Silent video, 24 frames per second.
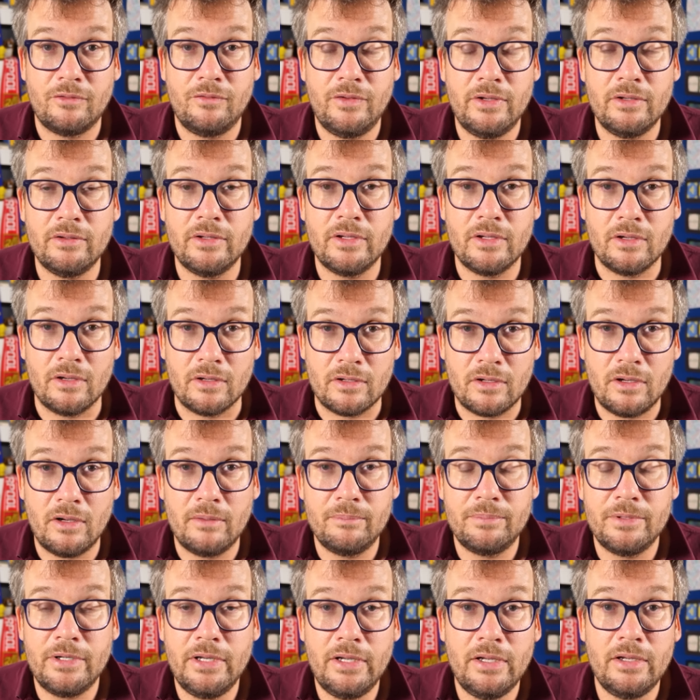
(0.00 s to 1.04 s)
Feeling
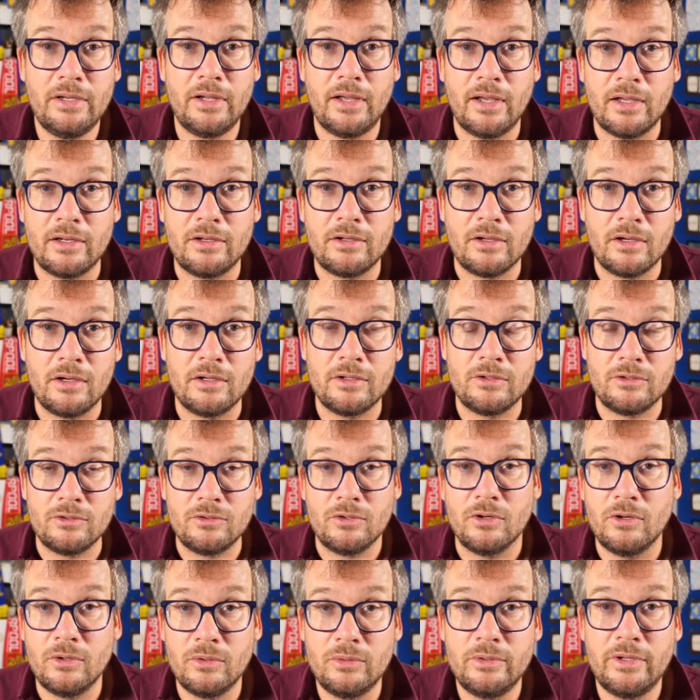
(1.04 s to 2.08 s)
accompanied and
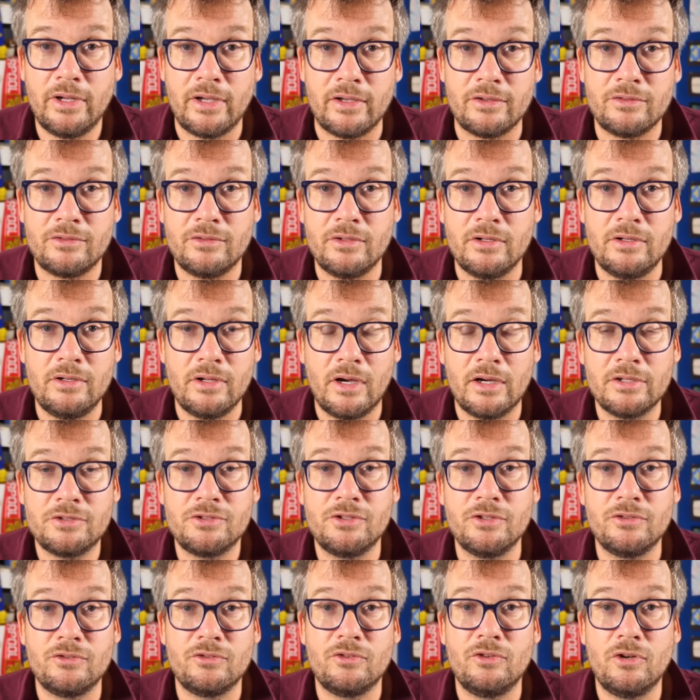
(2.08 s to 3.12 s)
unalone as the
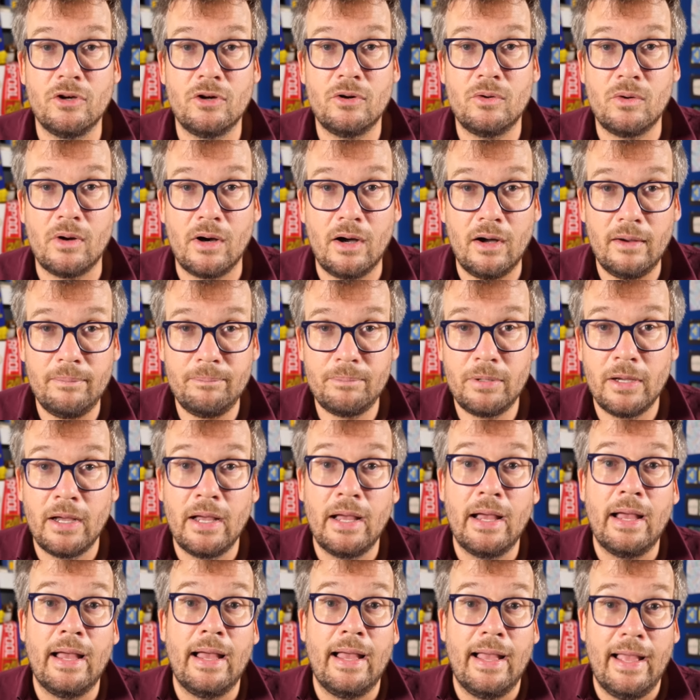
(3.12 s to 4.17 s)
notches go up
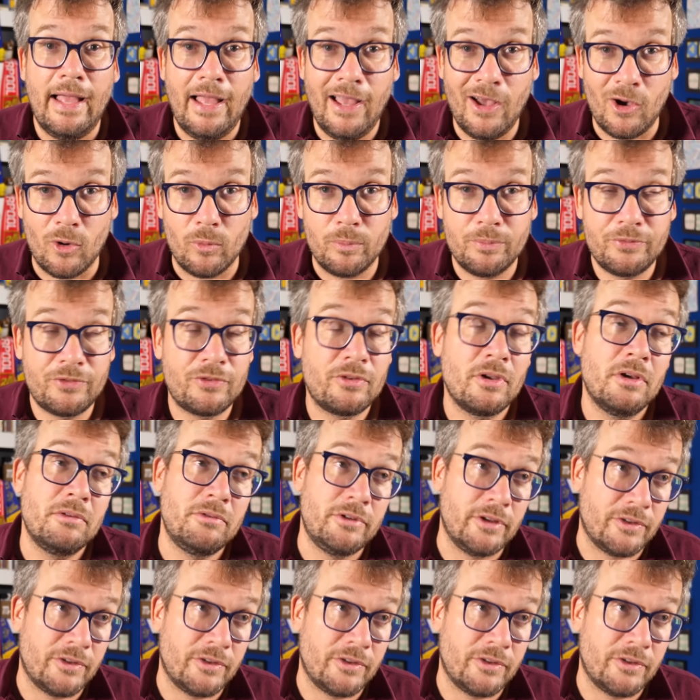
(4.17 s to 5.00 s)
helps.